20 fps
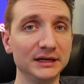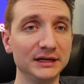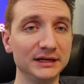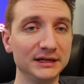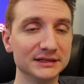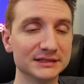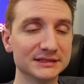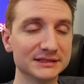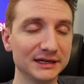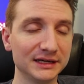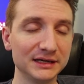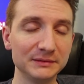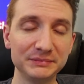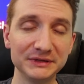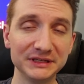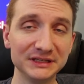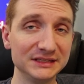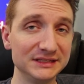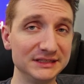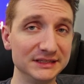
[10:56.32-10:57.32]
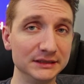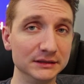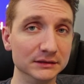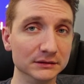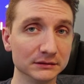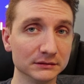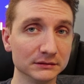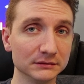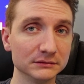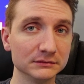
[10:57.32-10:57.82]
It's not a big
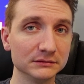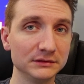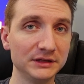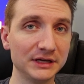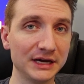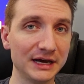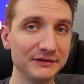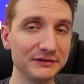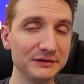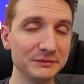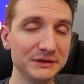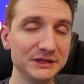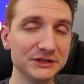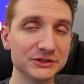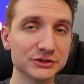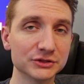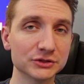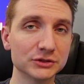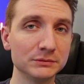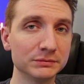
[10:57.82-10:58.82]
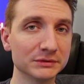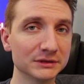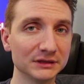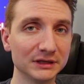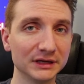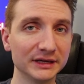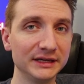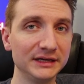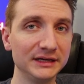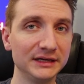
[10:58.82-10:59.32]
deal. You have to be super
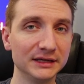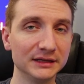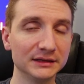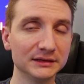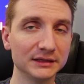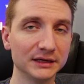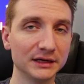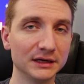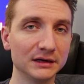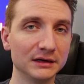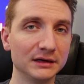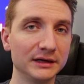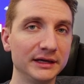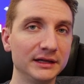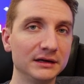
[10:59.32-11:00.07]
lucky to get there.